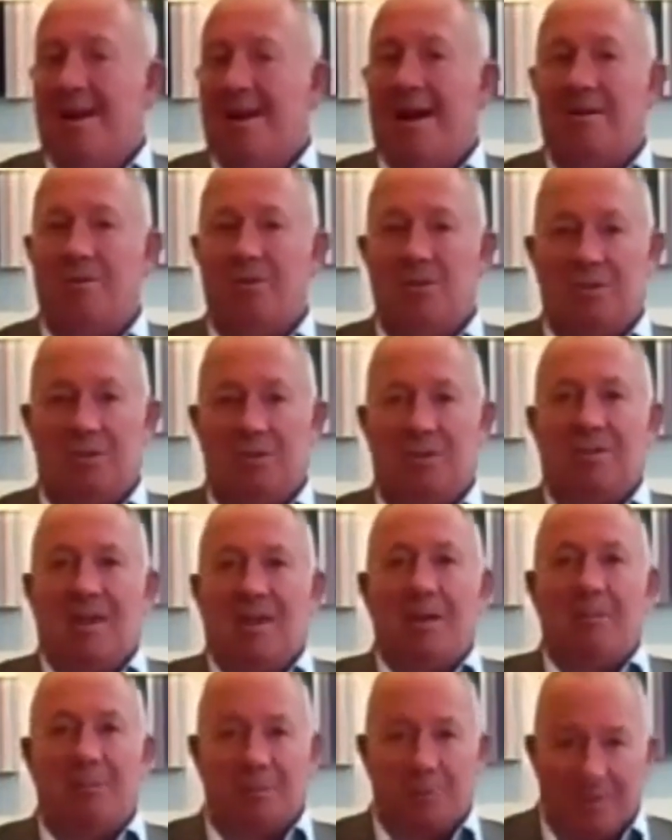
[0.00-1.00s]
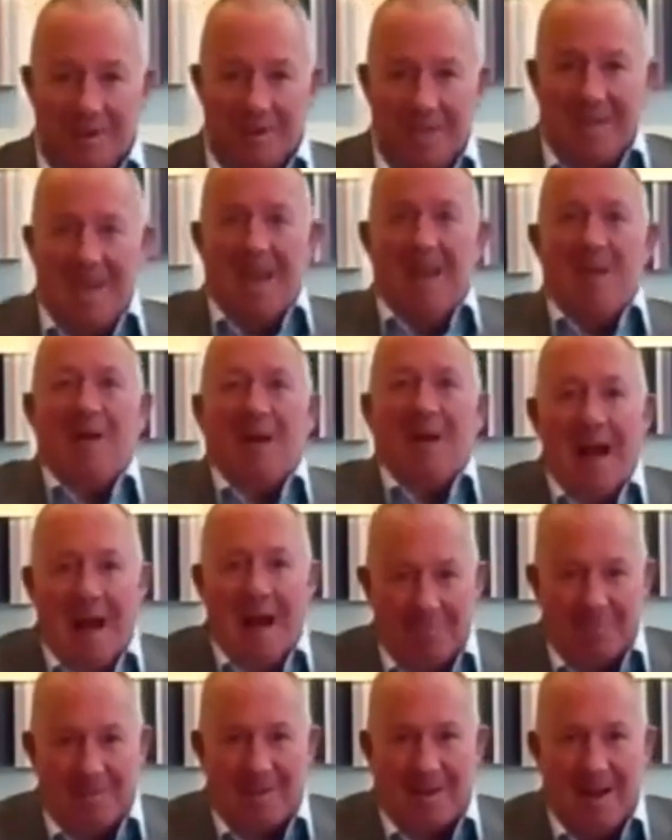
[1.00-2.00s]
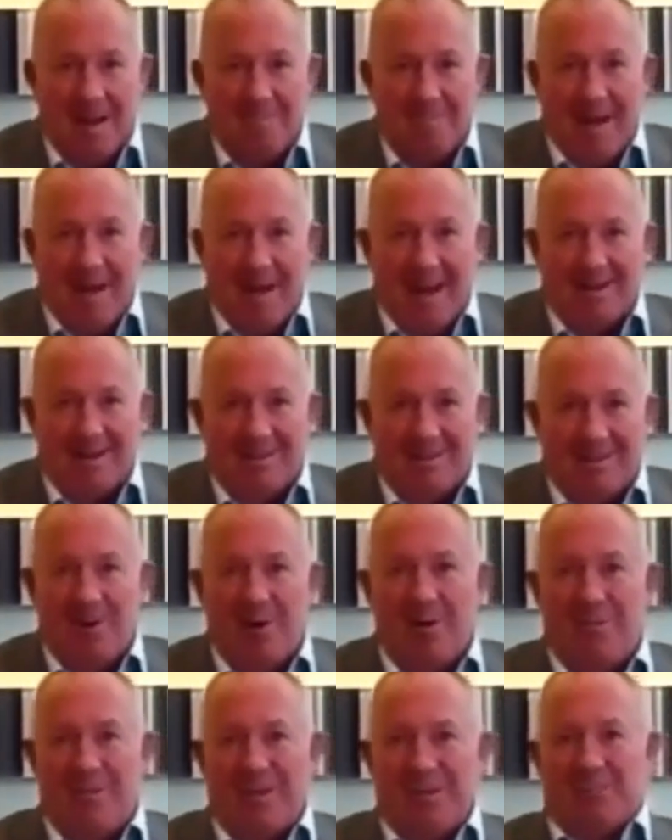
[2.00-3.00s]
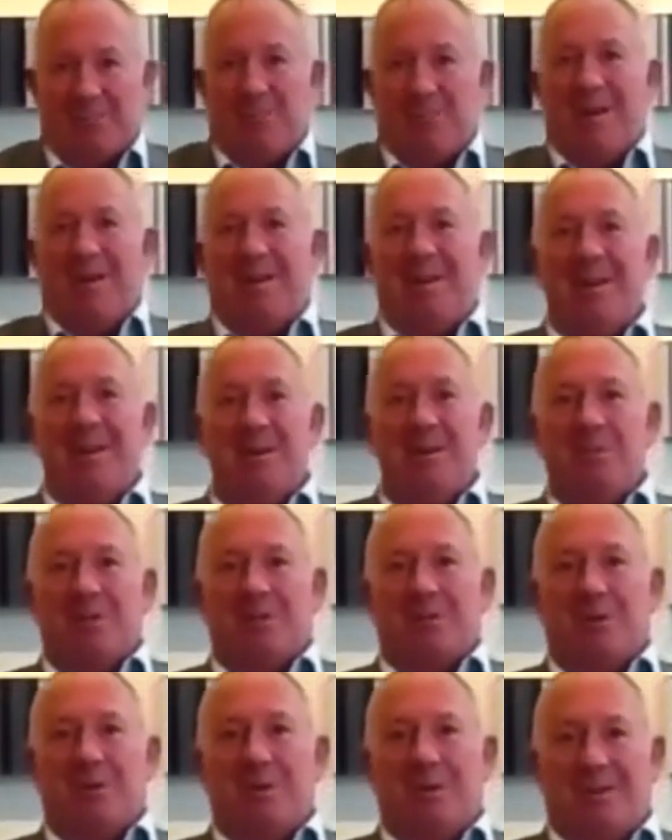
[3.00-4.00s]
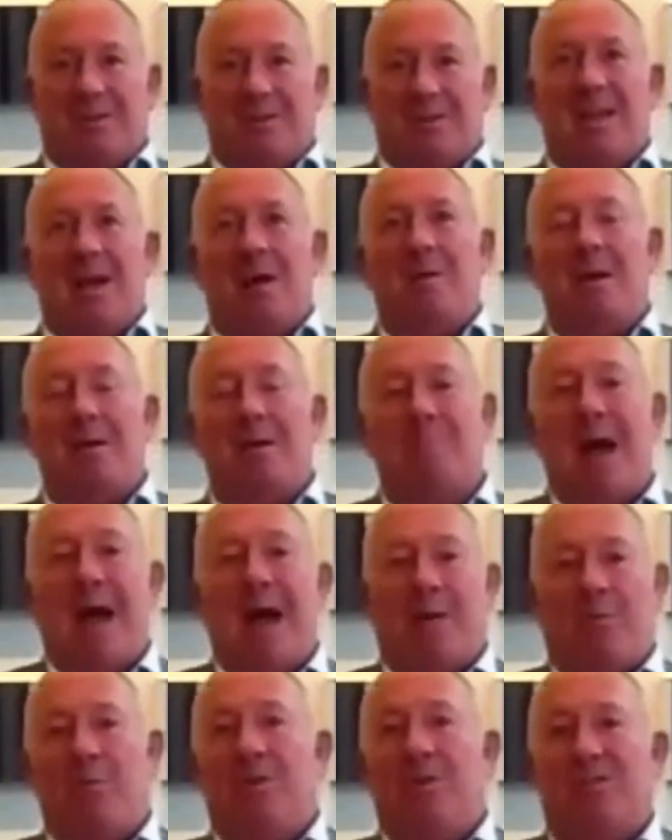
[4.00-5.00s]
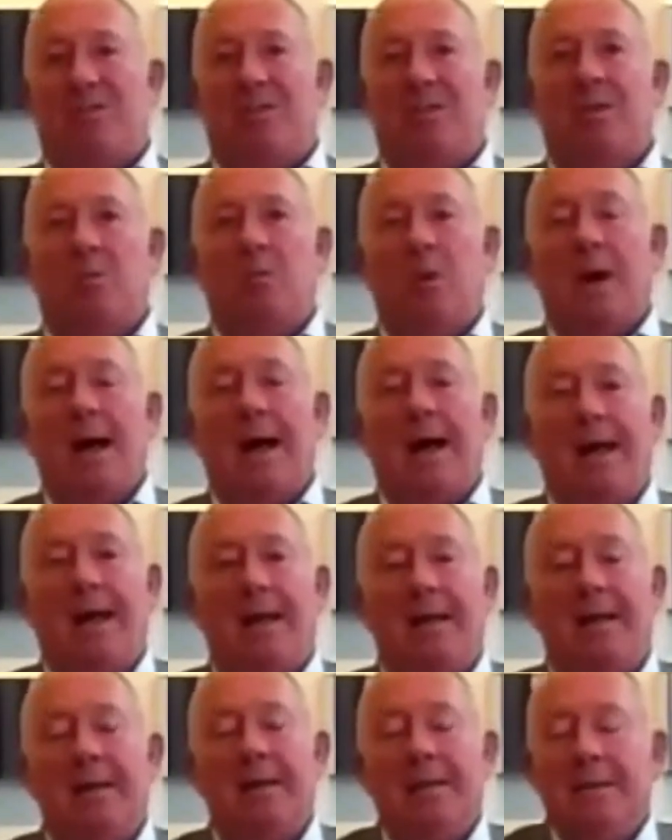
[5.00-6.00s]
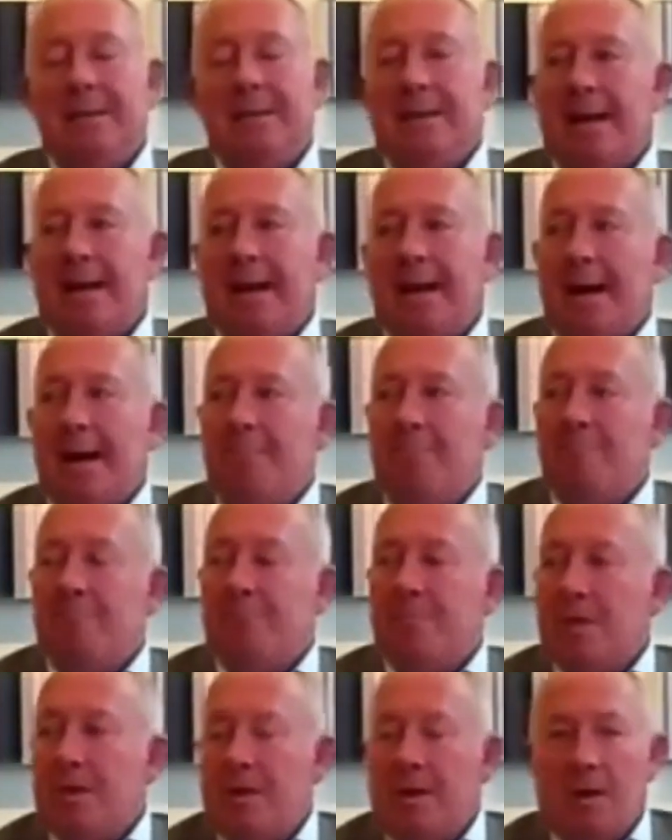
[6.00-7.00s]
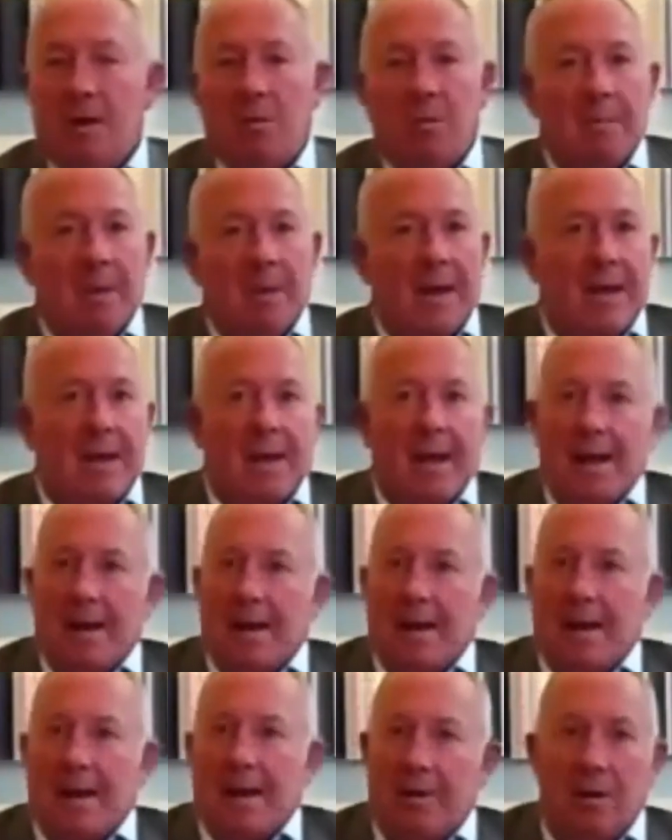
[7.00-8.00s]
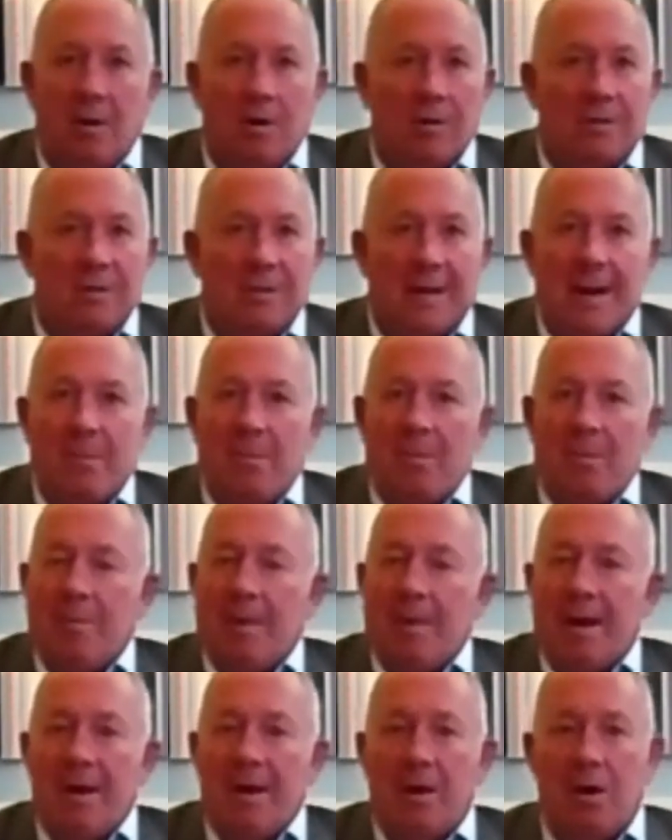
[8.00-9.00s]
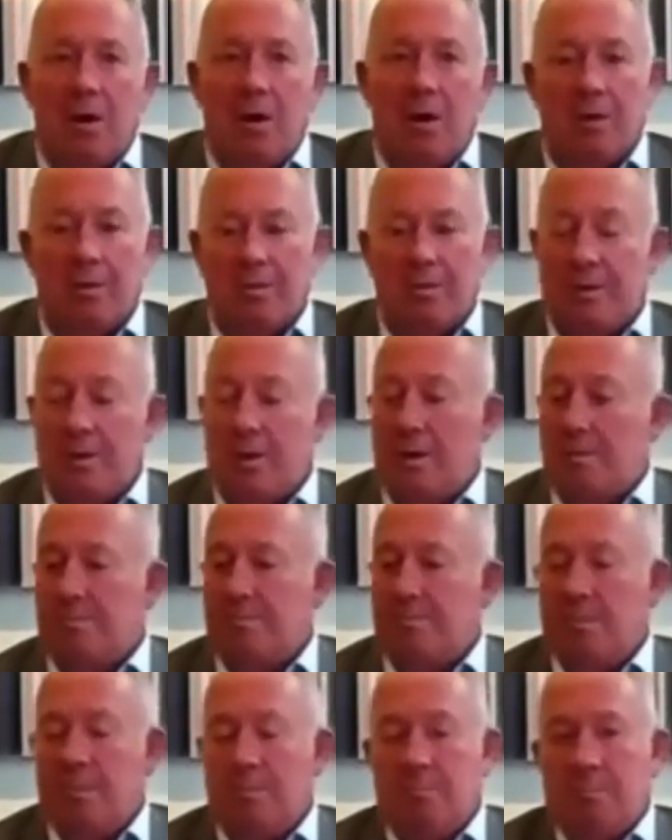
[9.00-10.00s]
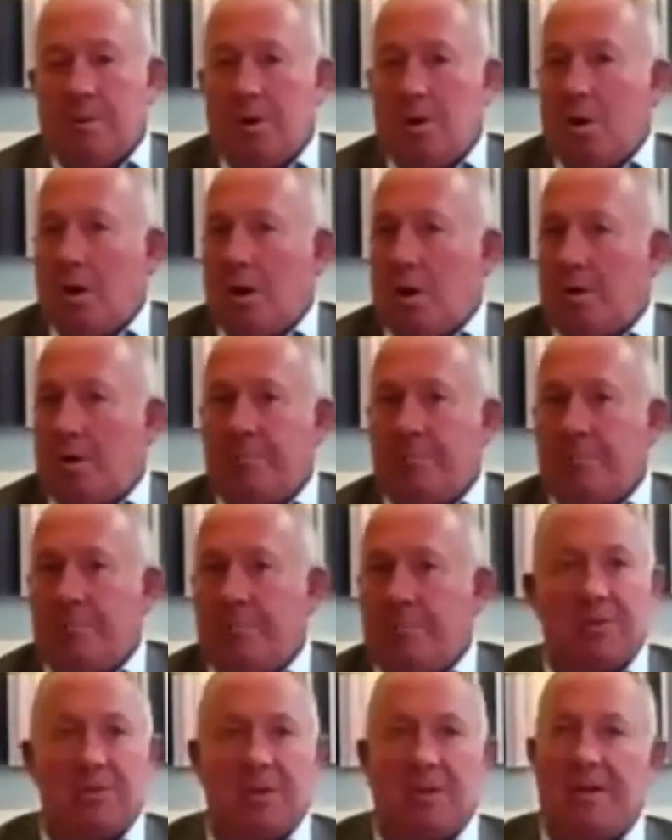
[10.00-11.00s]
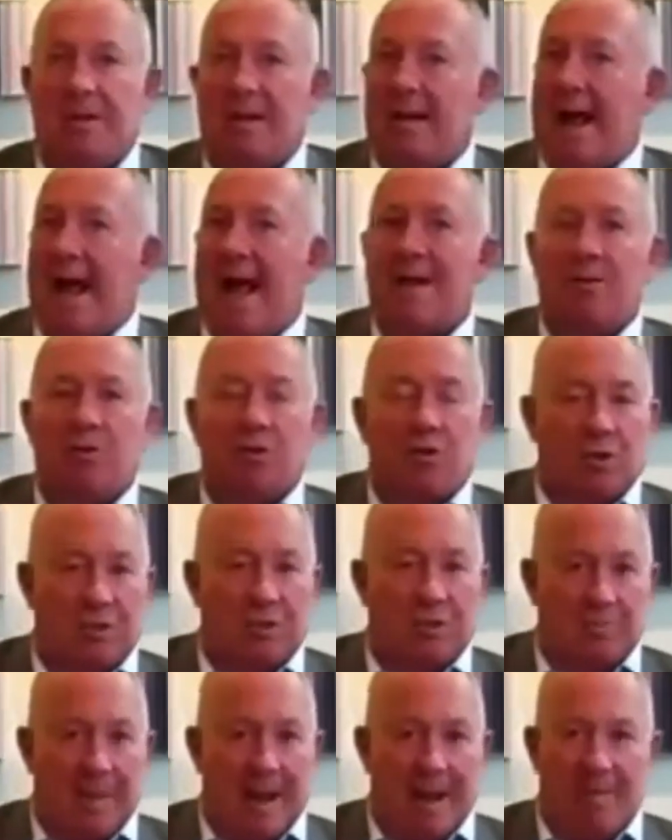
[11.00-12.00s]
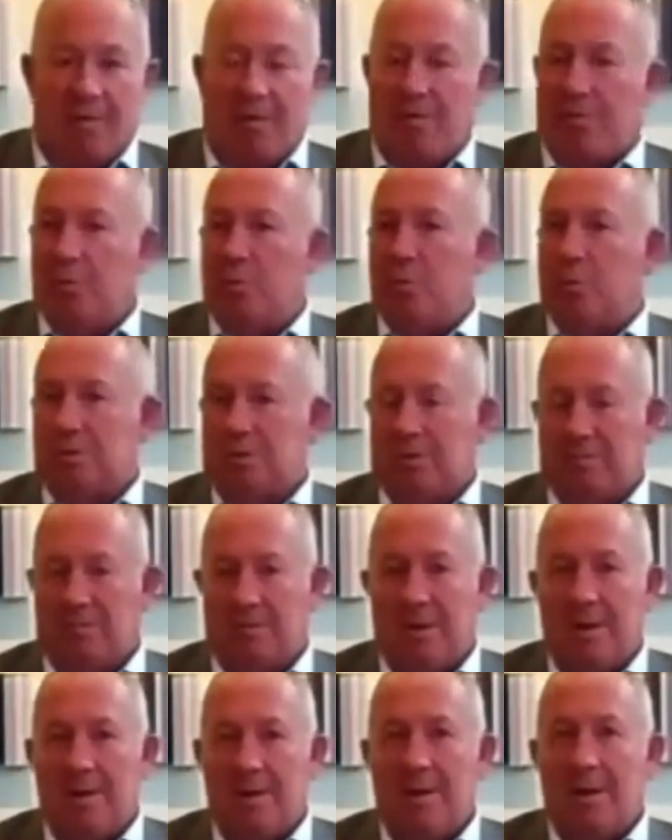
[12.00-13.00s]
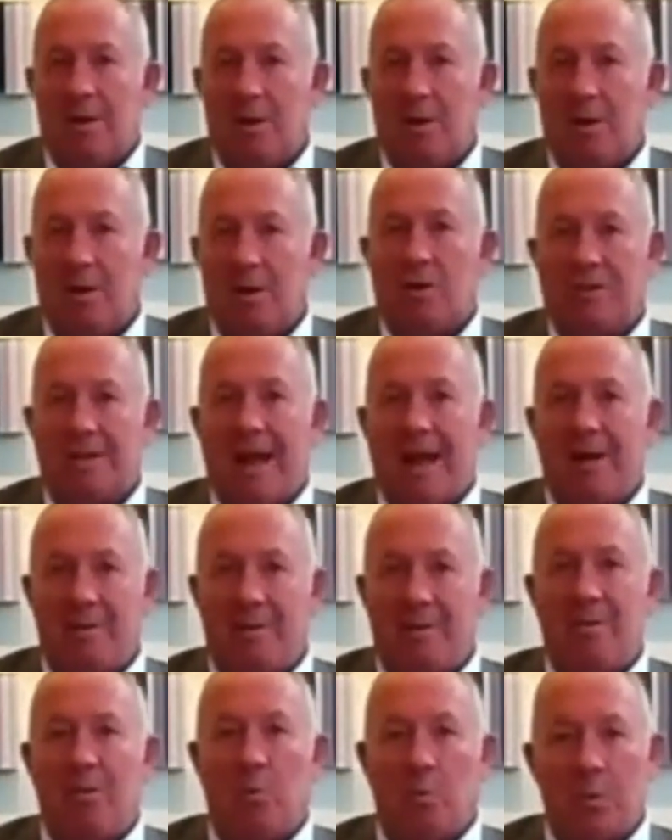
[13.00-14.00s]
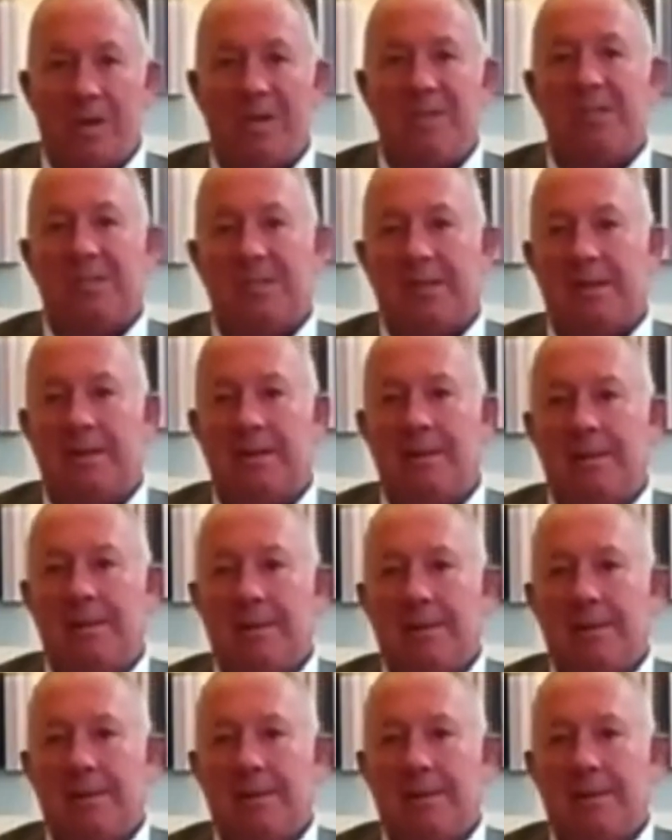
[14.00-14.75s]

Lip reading: And just as they were sort of gearing up to come back to the office, we're sort of going backwards in a way. You know, we may get another lockdown, we may not. You know, a lot of people are starting to get anxious about the thought of lockdown in the winter.